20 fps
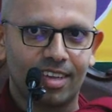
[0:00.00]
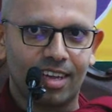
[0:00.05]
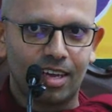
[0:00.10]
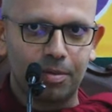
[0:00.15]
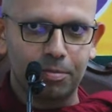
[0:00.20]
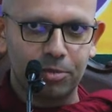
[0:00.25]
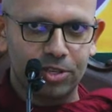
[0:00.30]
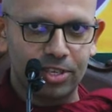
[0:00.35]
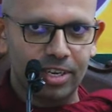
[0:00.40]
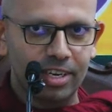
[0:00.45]

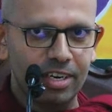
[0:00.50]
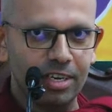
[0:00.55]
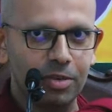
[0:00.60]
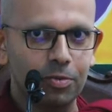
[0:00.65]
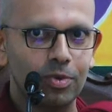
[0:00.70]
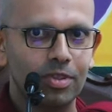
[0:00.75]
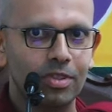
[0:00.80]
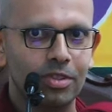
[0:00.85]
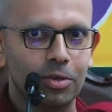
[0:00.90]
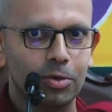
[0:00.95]
I'm
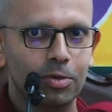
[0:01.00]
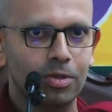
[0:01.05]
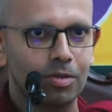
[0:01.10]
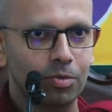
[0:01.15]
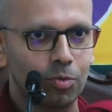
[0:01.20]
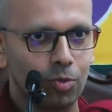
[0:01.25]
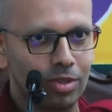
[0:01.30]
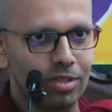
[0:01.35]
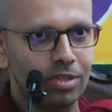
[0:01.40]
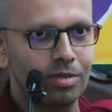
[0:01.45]
sharing with you
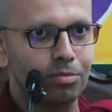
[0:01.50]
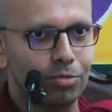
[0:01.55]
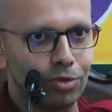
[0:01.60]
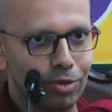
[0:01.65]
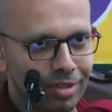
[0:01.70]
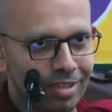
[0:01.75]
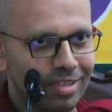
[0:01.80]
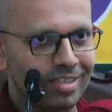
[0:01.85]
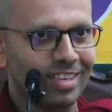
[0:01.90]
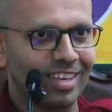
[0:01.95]
what the
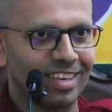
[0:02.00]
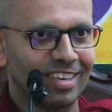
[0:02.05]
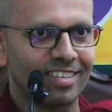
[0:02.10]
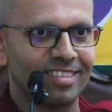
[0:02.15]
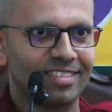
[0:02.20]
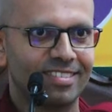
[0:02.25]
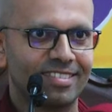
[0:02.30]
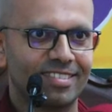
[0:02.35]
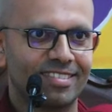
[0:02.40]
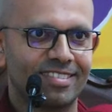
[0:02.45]
Buddha
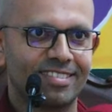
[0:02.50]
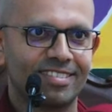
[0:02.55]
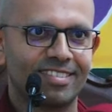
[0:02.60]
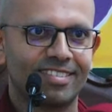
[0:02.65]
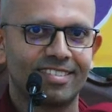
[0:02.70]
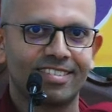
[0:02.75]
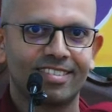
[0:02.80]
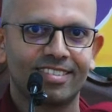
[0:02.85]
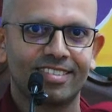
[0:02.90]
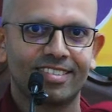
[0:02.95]
said.
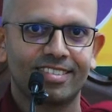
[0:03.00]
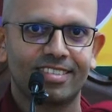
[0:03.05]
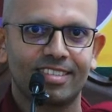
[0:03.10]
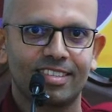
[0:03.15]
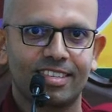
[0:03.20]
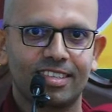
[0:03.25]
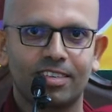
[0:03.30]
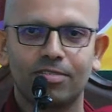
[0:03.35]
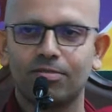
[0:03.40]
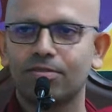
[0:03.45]

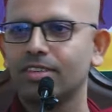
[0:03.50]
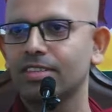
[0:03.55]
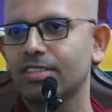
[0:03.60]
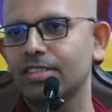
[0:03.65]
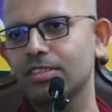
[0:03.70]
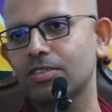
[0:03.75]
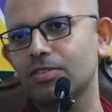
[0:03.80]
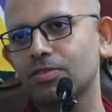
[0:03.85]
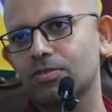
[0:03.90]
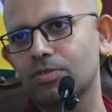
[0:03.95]
If this
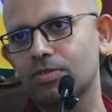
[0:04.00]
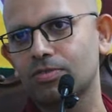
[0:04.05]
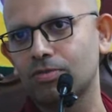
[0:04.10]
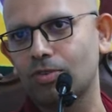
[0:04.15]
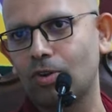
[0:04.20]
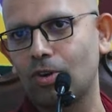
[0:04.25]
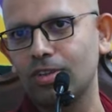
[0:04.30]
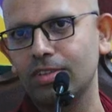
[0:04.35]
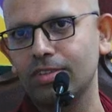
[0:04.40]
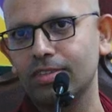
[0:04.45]
is
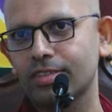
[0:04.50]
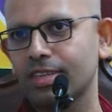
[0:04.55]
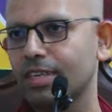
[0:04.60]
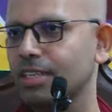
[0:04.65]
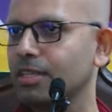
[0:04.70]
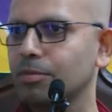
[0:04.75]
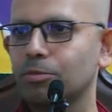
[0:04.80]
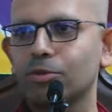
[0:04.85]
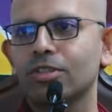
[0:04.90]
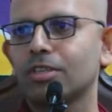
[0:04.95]
false,
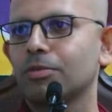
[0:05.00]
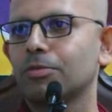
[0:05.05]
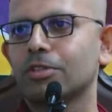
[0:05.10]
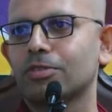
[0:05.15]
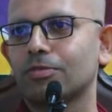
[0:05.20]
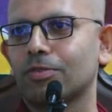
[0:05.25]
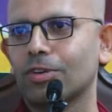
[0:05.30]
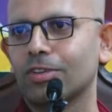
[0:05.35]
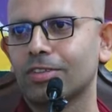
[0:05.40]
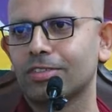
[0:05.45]
then the Buddha
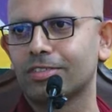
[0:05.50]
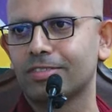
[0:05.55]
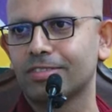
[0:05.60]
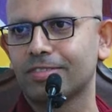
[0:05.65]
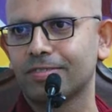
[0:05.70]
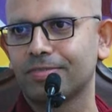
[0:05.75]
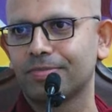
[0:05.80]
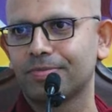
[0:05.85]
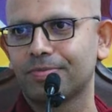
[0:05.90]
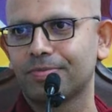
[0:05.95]
was false.